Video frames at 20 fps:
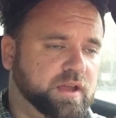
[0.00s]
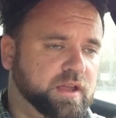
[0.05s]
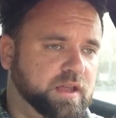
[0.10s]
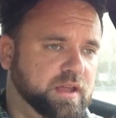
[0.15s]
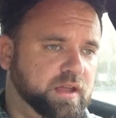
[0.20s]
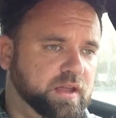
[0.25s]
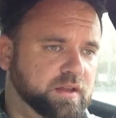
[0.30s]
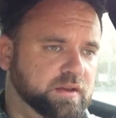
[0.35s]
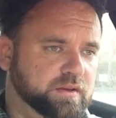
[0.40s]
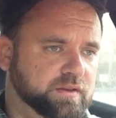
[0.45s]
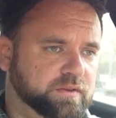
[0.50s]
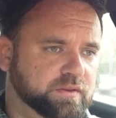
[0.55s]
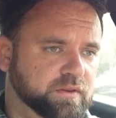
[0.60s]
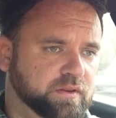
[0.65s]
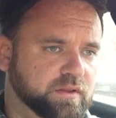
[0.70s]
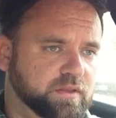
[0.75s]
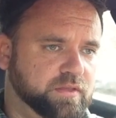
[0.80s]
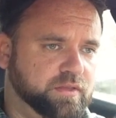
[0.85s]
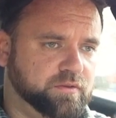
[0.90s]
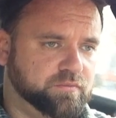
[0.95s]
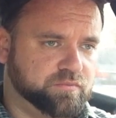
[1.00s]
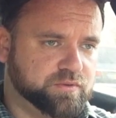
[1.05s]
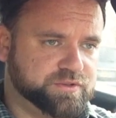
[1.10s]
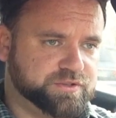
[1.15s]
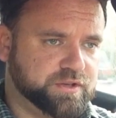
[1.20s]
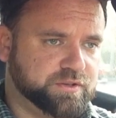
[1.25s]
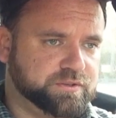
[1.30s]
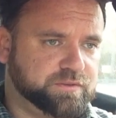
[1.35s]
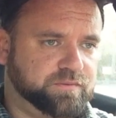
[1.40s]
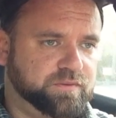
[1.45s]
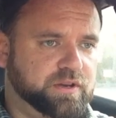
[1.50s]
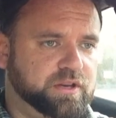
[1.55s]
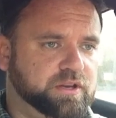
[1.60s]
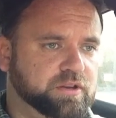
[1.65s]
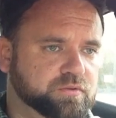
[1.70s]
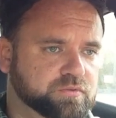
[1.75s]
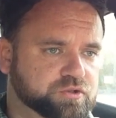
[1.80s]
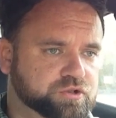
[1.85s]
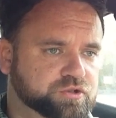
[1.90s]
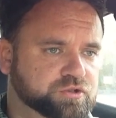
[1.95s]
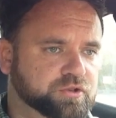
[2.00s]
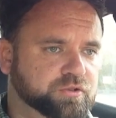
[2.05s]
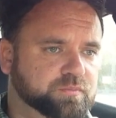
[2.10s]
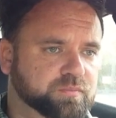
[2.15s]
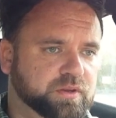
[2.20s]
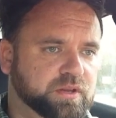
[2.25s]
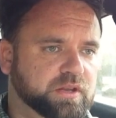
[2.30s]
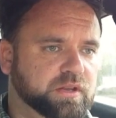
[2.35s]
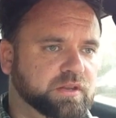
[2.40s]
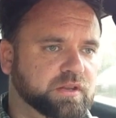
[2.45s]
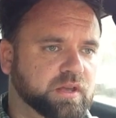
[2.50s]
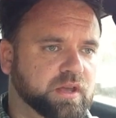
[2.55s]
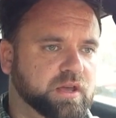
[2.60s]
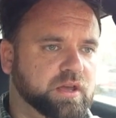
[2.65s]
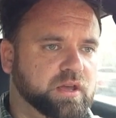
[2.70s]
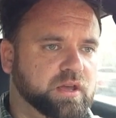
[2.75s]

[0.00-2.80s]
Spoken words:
And the results video should be